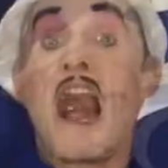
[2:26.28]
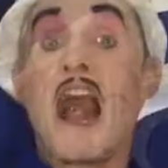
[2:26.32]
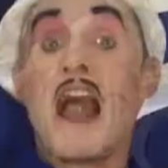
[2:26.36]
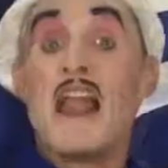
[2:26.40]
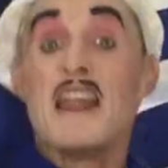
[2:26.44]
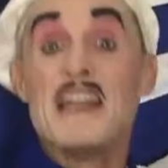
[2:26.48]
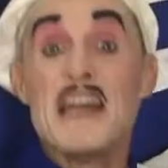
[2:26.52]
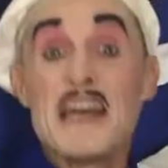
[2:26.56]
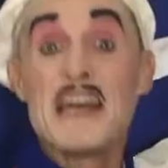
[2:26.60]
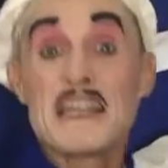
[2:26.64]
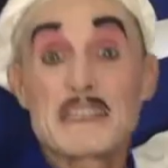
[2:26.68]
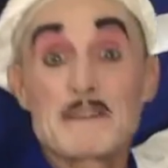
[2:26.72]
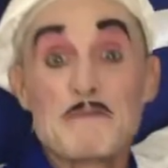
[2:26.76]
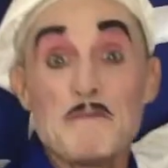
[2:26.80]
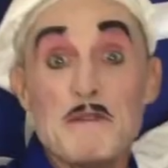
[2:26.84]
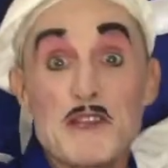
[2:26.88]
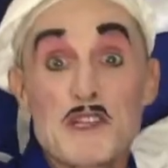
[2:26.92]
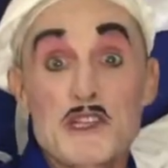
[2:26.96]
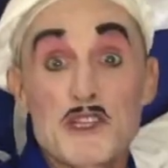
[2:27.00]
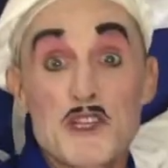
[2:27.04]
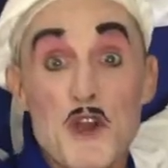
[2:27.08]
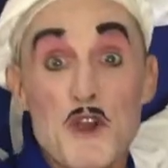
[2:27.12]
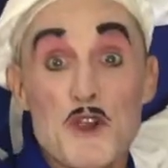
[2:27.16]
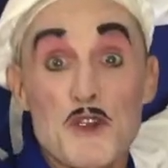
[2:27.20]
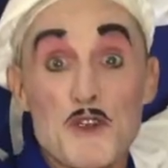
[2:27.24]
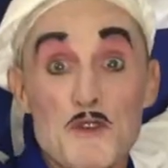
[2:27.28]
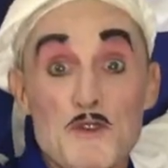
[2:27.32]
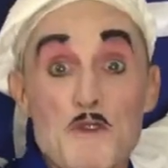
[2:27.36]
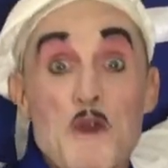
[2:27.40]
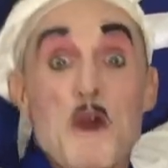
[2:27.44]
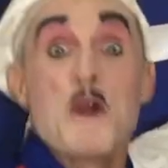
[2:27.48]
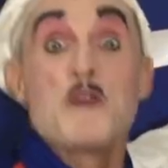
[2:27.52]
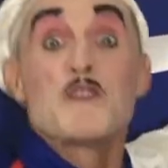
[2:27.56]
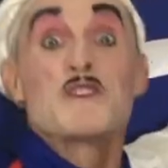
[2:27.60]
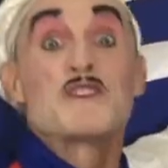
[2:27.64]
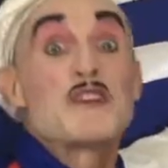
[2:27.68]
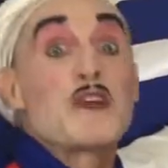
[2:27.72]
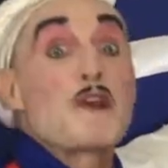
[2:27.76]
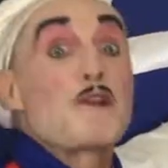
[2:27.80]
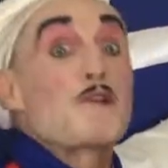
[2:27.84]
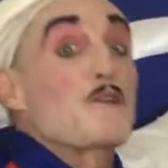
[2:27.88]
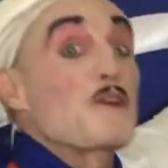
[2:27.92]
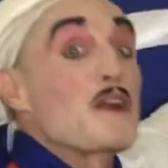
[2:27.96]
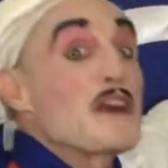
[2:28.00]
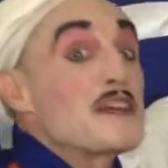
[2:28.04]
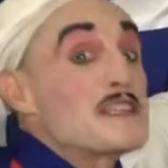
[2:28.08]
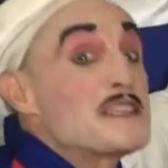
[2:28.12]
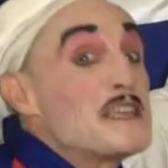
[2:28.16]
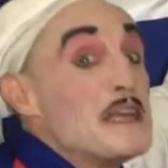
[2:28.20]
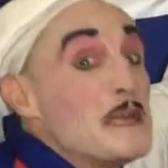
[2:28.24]
Let me show you the
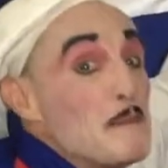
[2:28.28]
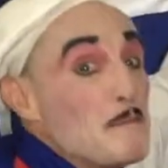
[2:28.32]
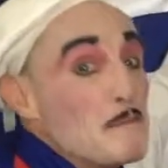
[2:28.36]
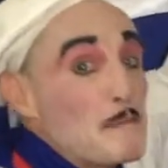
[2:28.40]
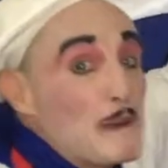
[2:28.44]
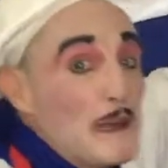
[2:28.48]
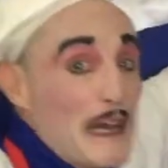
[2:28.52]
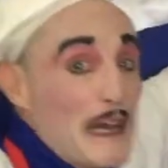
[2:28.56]
recipe.